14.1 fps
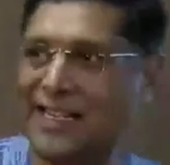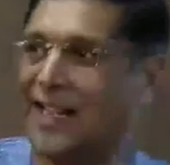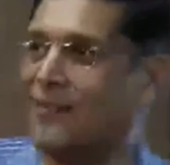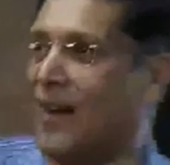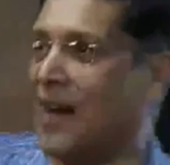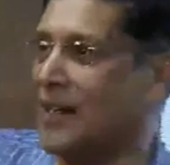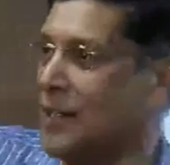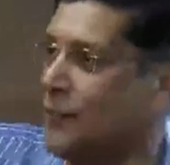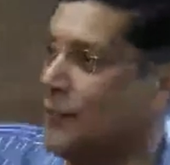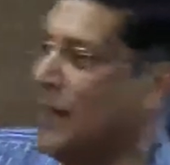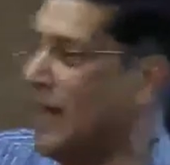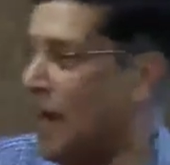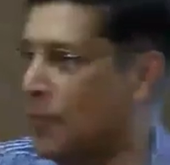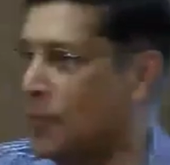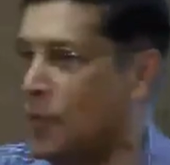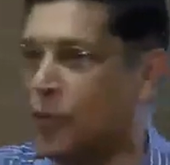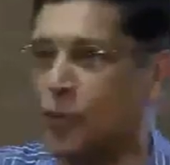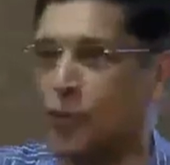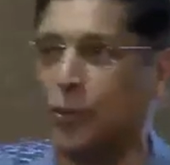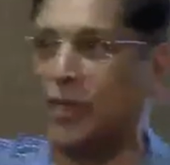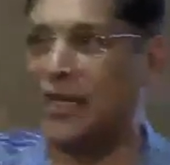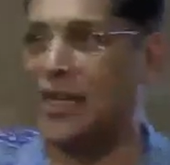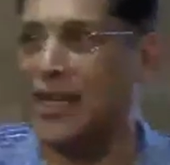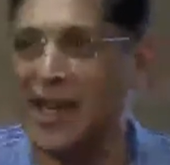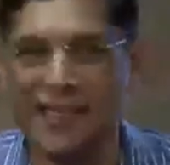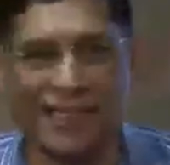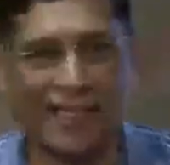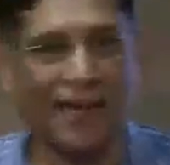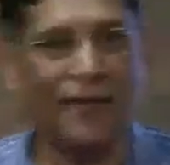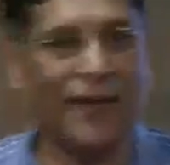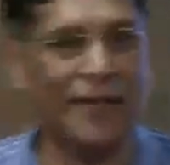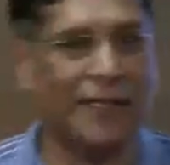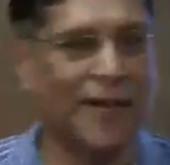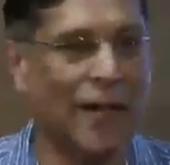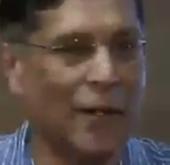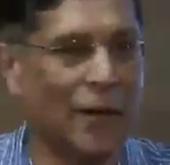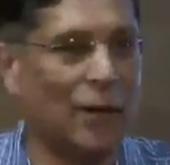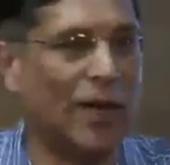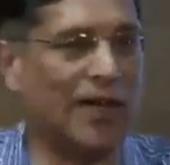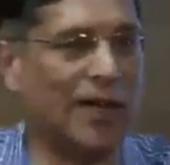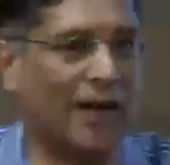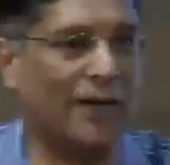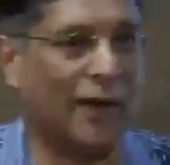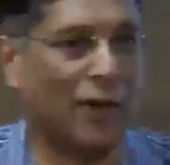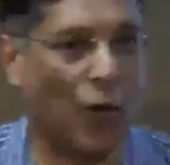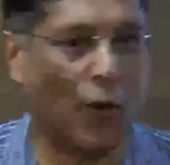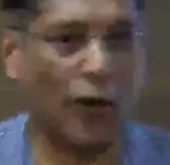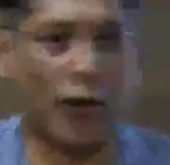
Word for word: That's the advantage of being able to do two, three surveys. You can cover